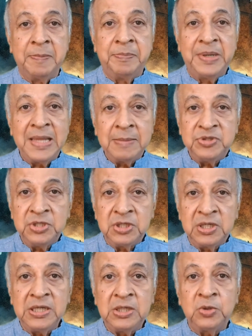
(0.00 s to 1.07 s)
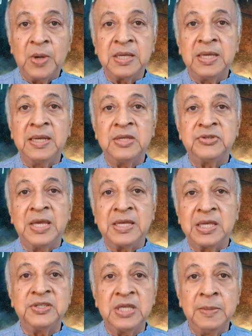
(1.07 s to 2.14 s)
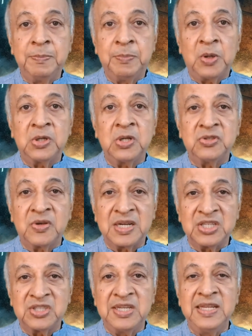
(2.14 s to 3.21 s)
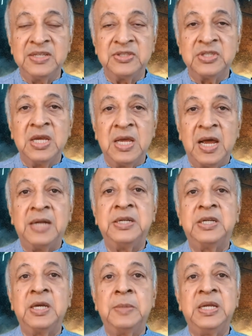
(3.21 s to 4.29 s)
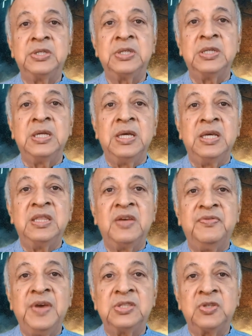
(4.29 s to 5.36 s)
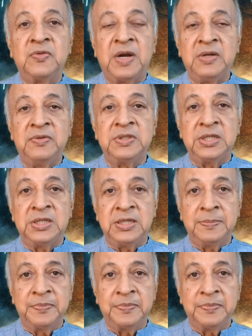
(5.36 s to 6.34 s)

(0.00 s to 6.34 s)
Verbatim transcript: Priam's journey to Achilles sec the importance of resilience and determination in the face of adversity.